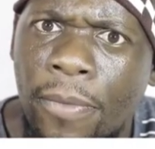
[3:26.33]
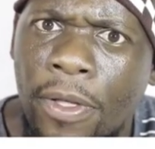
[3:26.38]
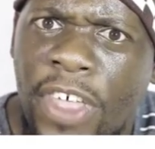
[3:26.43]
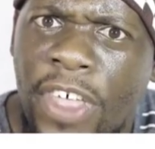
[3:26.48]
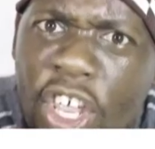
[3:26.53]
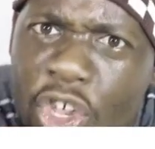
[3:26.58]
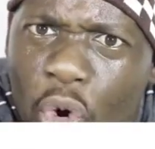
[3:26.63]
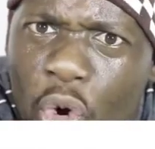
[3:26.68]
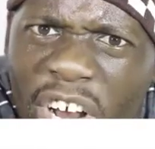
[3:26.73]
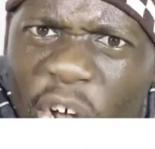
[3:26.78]

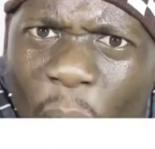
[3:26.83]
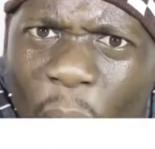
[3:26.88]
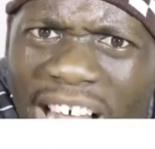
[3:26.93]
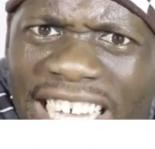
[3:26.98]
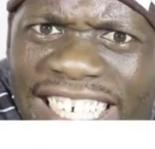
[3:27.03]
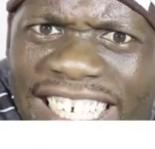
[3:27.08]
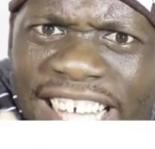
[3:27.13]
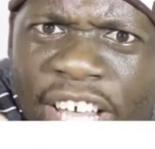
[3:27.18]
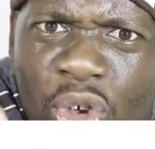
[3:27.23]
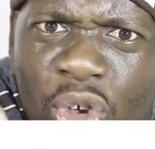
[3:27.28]
The
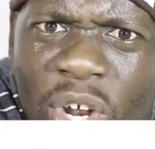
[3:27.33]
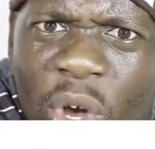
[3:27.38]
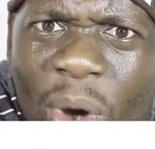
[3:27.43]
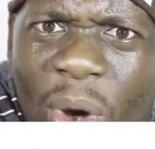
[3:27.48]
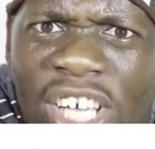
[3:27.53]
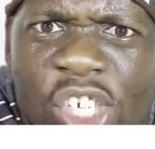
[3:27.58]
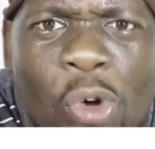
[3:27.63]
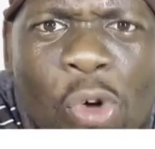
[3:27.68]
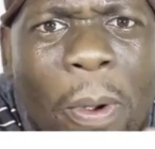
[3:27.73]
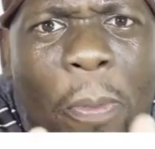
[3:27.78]

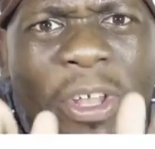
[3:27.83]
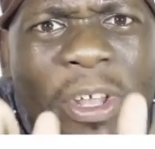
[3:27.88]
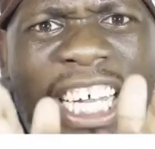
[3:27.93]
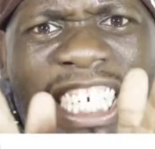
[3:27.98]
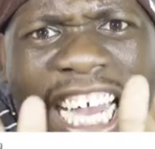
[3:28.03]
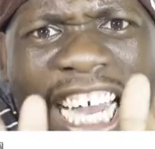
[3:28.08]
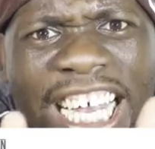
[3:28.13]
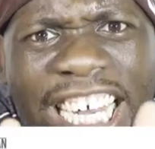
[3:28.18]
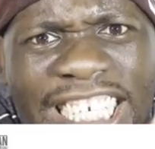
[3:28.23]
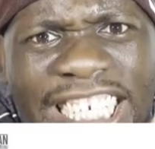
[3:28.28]
newlyweds, you people
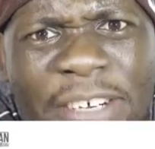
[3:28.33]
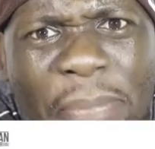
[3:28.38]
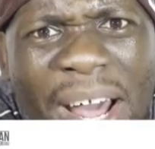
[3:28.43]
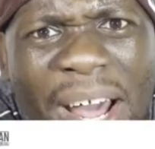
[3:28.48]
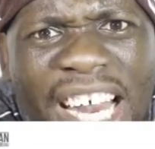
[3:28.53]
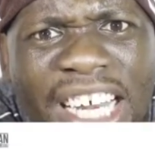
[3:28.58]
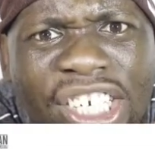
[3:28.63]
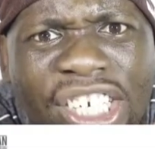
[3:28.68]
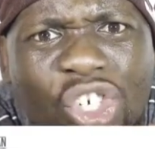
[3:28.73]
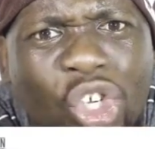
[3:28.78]
that are getting
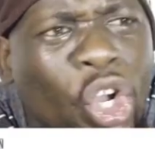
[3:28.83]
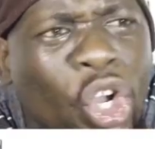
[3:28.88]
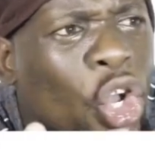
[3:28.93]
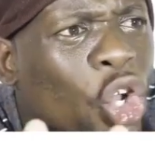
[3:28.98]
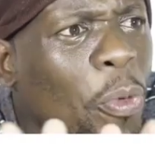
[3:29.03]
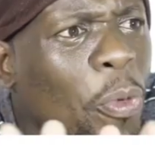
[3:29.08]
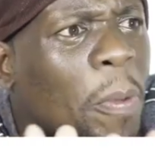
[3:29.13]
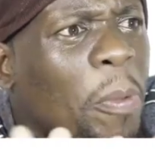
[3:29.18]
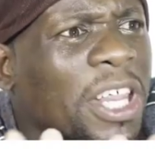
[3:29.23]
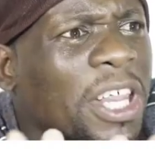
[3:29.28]
married, you
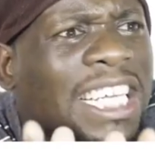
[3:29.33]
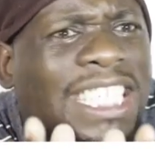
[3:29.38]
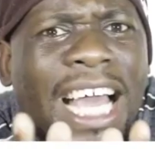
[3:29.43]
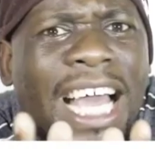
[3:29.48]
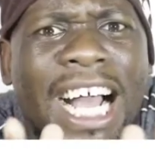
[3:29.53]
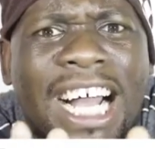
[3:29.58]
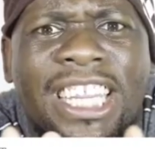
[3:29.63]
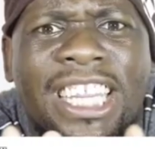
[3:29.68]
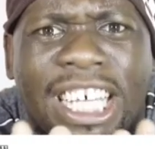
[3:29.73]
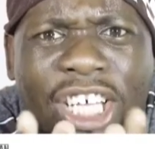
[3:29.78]
people that
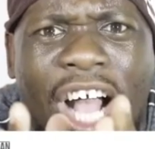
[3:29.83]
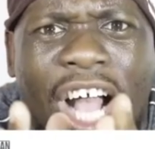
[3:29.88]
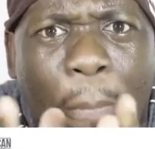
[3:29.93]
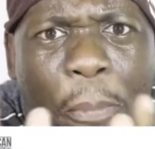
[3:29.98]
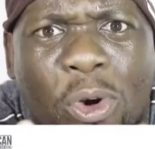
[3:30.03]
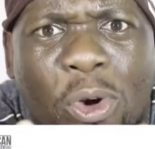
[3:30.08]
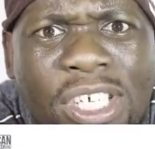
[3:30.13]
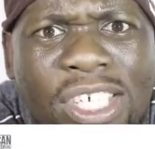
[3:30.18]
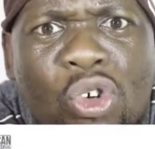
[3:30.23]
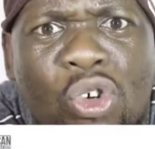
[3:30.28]
are
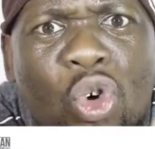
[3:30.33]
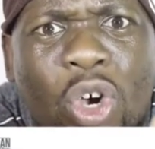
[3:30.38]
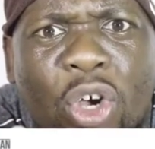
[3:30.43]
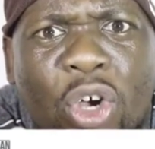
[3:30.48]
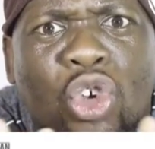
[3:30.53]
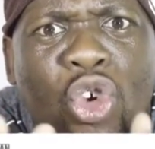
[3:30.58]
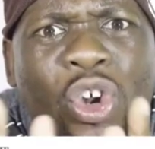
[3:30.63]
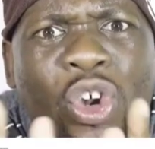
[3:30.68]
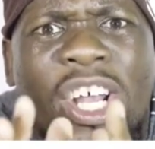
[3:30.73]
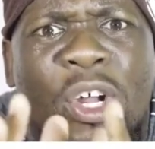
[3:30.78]
couples, you
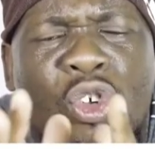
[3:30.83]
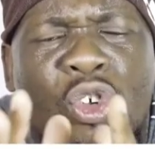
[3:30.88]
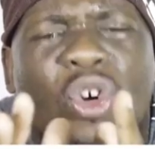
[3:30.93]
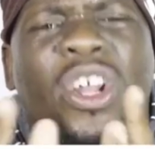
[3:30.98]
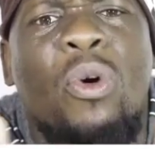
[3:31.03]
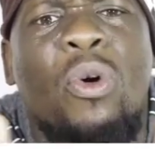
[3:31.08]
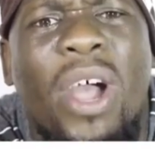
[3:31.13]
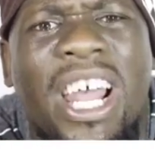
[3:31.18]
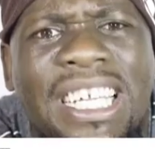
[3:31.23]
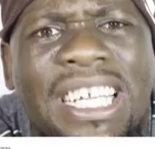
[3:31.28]

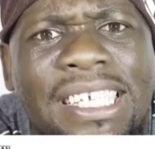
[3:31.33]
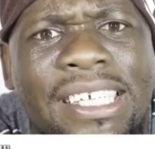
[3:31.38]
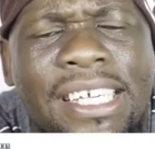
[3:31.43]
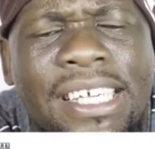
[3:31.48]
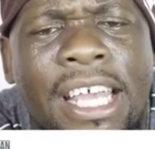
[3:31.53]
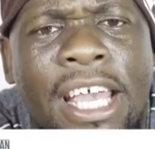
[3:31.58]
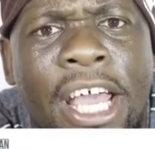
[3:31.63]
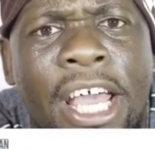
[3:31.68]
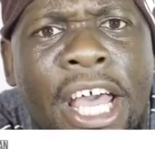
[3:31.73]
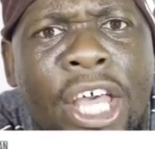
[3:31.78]

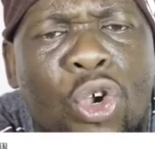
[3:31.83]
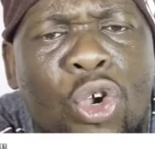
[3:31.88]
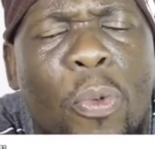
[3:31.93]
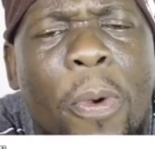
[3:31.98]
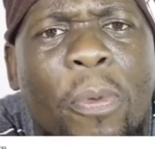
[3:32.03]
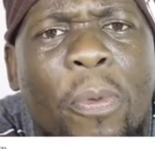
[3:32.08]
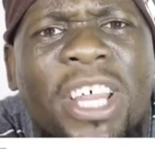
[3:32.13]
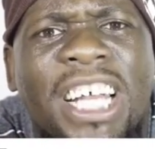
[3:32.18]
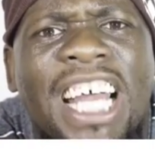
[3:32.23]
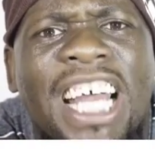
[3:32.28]
newlyweds, you
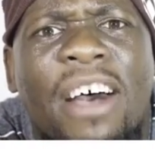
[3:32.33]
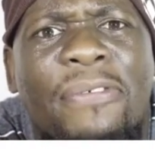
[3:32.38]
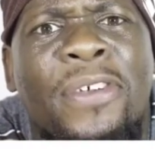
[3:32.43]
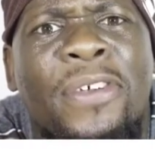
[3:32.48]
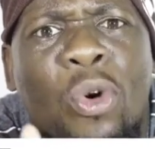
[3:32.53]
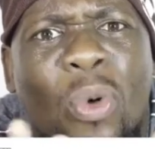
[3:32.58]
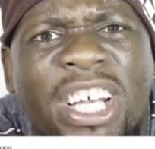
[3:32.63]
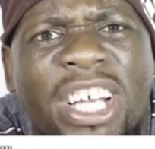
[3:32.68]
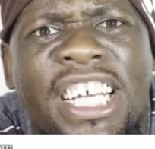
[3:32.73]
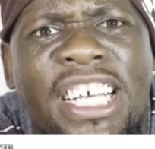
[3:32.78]
people that are
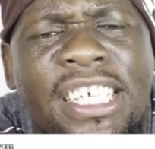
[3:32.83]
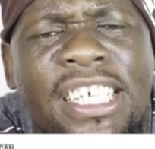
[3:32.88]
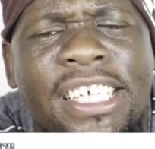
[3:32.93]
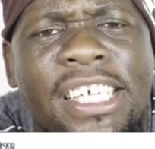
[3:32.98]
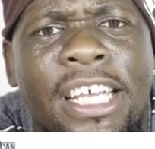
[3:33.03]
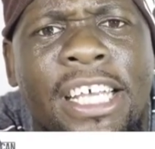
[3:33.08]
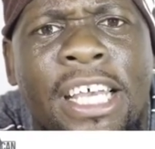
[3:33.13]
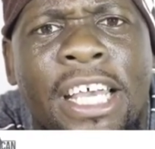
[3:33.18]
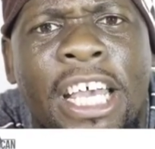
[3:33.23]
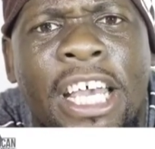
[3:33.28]
having weddings.